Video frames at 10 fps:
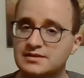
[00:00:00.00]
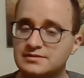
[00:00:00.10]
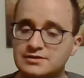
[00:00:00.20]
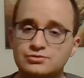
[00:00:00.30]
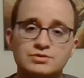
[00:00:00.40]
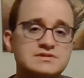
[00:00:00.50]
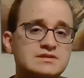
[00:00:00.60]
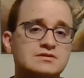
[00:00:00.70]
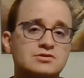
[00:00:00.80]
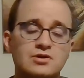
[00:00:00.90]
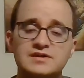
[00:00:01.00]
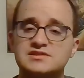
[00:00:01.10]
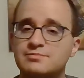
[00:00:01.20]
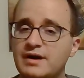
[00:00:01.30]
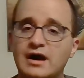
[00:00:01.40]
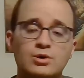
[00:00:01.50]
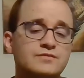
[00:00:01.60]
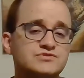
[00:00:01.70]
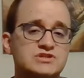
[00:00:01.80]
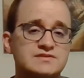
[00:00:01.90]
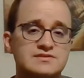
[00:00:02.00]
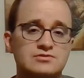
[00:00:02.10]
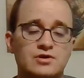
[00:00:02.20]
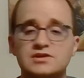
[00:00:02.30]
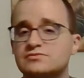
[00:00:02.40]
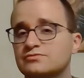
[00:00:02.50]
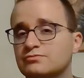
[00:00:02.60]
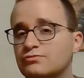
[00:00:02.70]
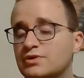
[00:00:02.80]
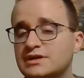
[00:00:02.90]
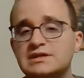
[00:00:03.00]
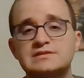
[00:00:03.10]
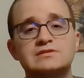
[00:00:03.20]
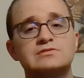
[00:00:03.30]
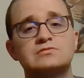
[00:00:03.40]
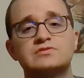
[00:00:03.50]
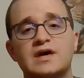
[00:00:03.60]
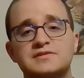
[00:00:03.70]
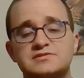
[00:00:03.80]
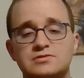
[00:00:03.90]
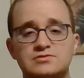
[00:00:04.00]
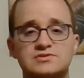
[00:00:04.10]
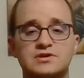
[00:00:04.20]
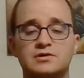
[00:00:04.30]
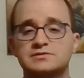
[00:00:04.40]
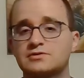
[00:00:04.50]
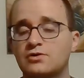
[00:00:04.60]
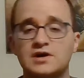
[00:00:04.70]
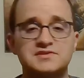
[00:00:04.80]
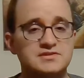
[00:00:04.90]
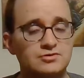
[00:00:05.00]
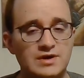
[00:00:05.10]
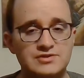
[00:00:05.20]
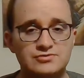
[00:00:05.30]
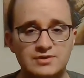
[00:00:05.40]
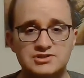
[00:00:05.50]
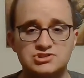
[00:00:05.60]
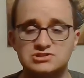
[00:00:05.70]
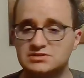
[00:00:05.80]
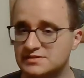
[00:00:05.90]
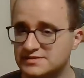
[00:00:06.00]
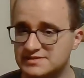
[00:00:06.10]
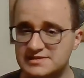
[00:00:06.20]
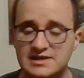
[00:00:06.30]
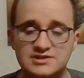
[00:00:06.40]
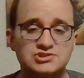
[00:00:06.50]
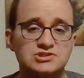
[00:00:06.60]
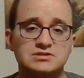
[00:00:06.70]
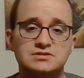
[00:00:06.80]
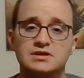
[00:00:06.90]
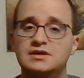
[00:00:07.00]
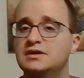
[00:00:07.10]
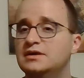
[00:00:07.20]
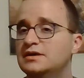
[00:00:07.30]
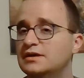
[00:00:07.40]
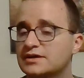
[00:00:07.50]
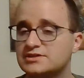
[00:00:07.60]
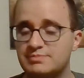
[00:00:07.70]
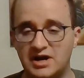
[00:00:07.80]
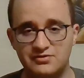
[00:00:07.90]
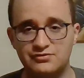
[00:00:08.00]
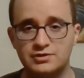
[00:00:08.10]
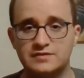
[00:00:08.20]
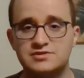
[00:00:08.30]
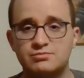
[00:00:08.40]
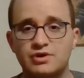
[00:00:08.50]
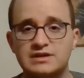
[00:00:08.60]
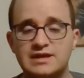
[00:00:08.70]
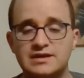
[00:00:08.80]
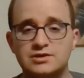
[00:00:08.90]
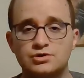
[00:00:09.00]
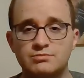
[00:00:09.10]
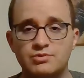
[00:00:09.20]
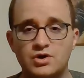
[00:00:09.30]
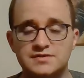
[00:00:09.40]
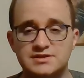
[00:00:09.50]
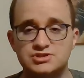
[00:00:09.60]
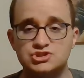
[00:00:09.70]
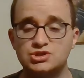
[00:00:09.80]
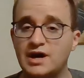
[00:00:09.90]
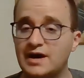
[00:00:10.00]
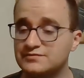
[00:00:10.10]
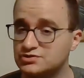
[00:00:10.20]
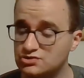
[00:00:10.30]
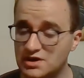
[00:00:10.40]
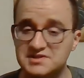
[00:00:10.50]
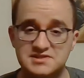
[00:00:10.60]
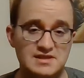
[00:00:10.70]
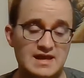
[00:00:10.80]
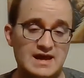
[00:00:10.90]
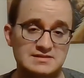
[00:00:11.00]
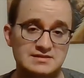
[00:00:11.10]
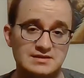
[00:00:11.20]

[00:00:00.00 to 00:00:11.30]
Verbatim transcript: the anointing of Christ, the power of Jesus Christ from what he did 2,000 years ago on the cross and the resurrection and his ascension is powerful enough to break that yoke of bondage, and you have to trust in that.